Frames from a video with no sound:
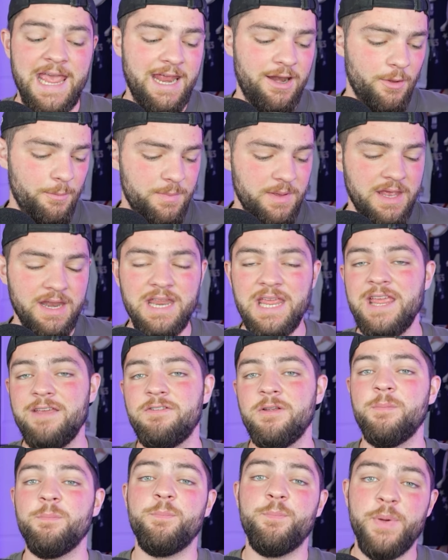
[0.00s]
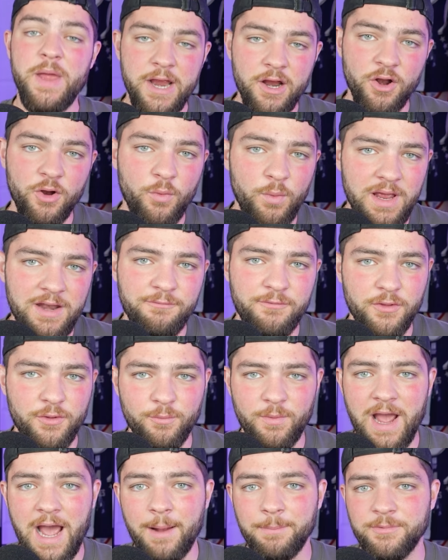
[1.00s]
it'll be an even bigger win for the
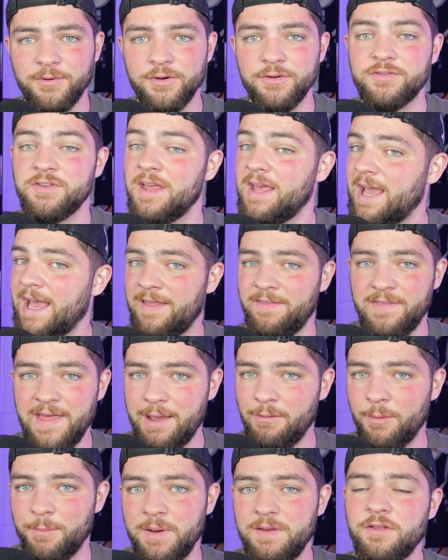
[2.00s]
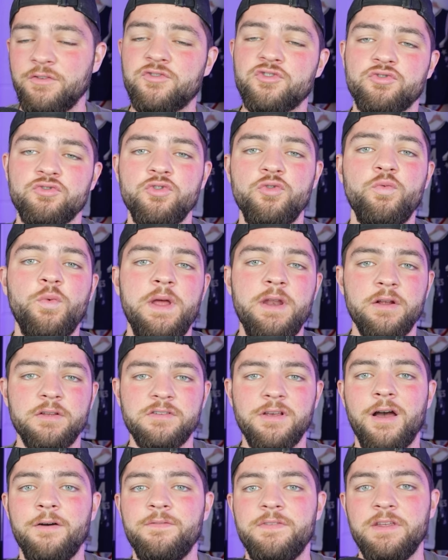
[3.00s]
Raptors, and they will be the true
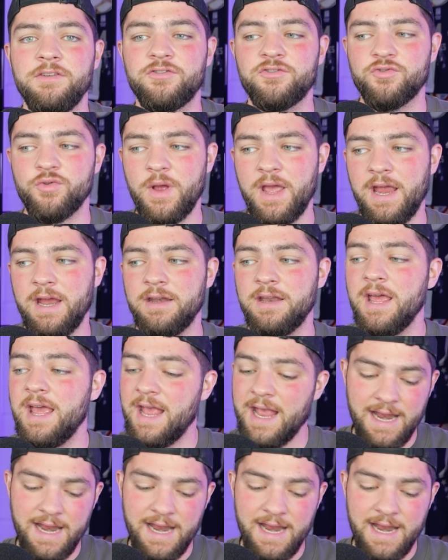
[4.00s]
winners of this trade.